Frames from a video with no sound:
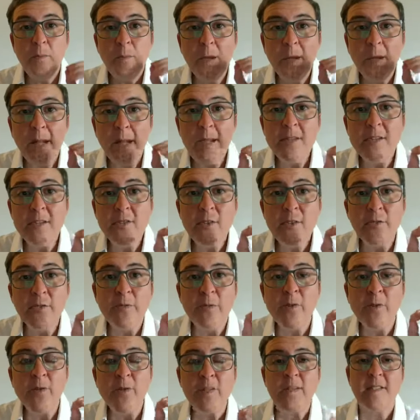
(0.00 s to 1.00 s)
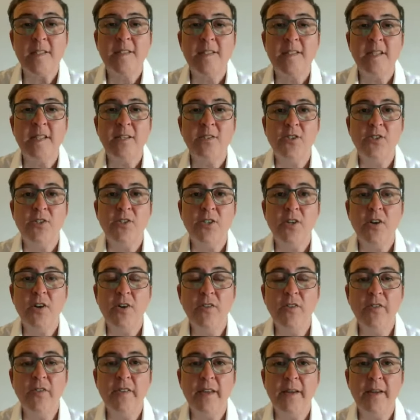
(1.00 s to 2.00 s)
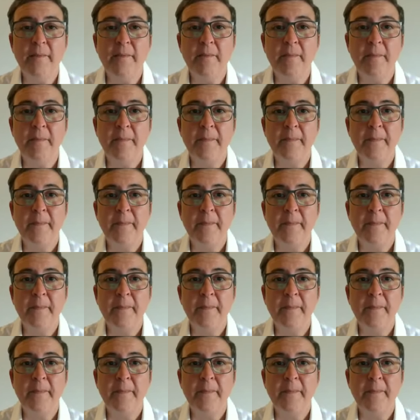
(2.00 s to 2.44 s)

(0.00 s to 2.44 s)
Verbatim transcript: place your focused attention on them.